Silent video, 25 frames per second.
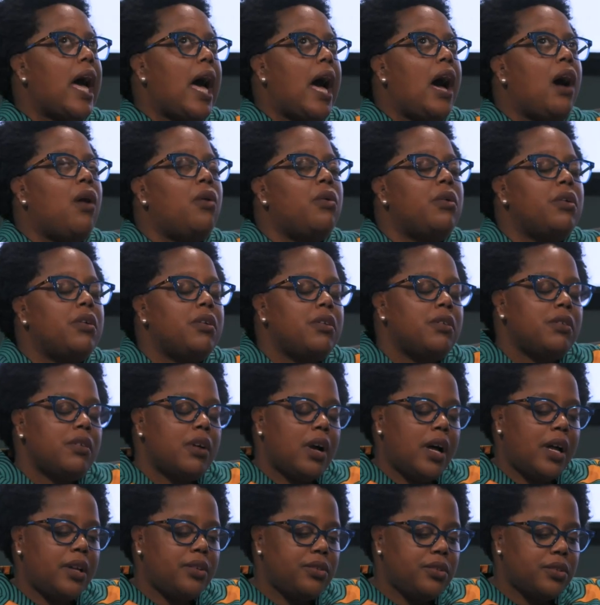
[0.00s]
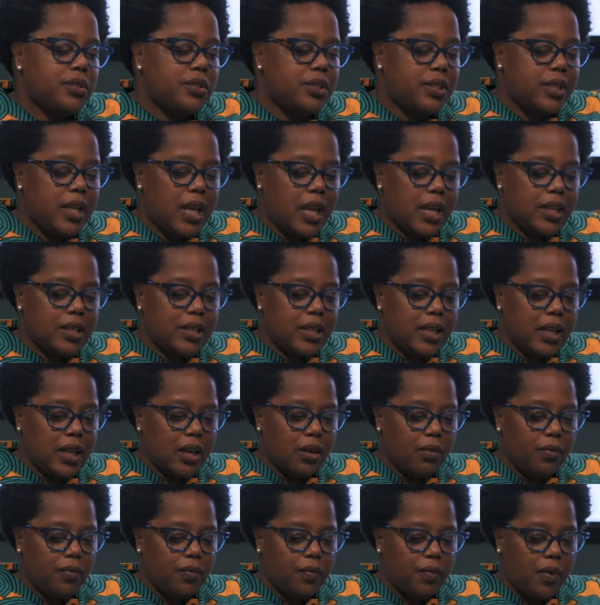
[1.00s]
our
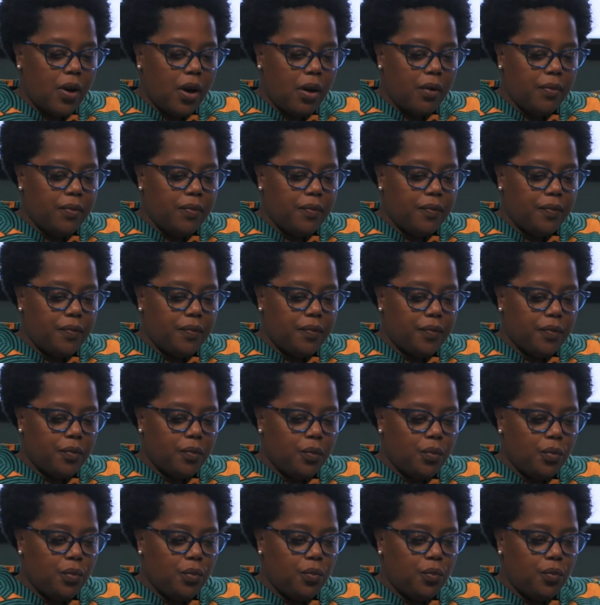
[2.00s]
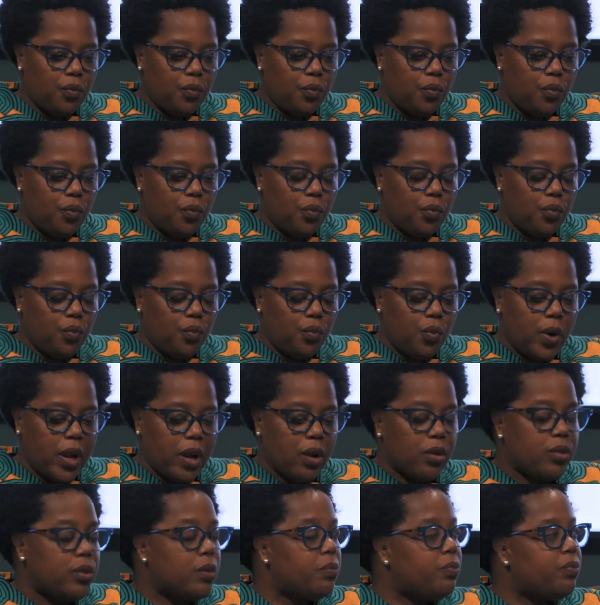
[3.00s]
understanding of
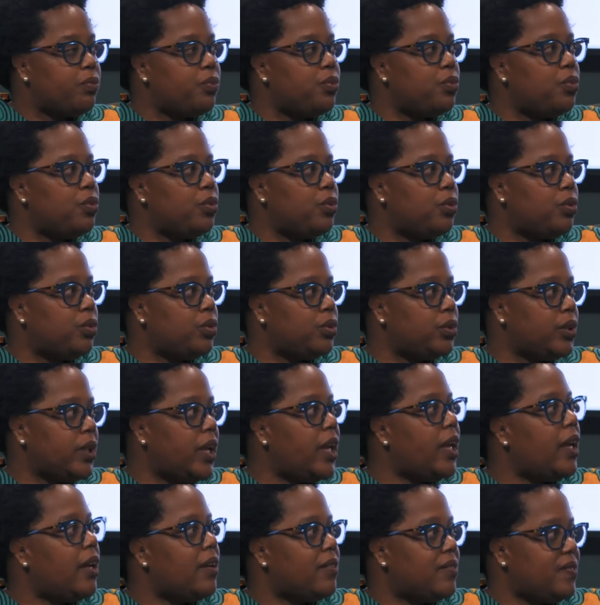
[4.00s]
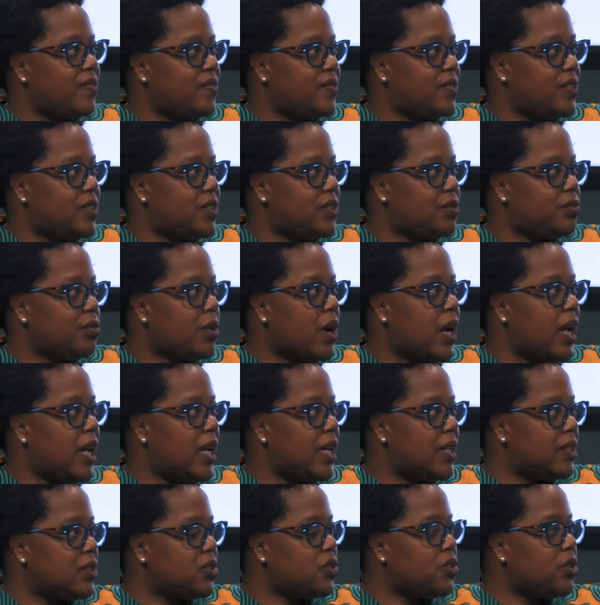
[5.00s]
where the pool lives,
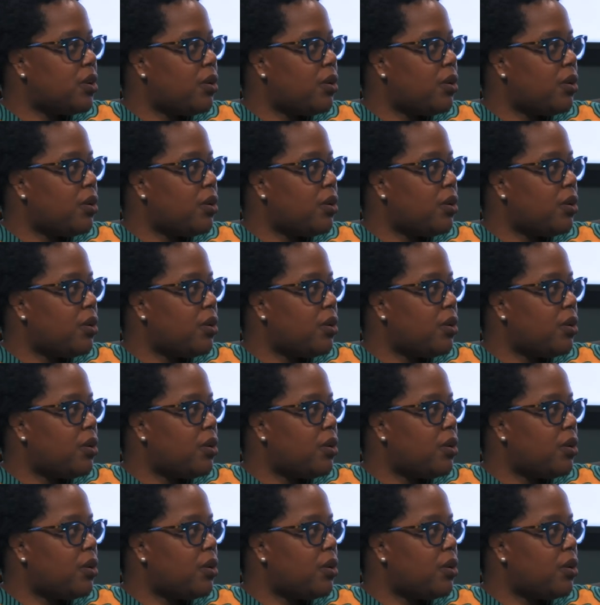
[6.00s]
right?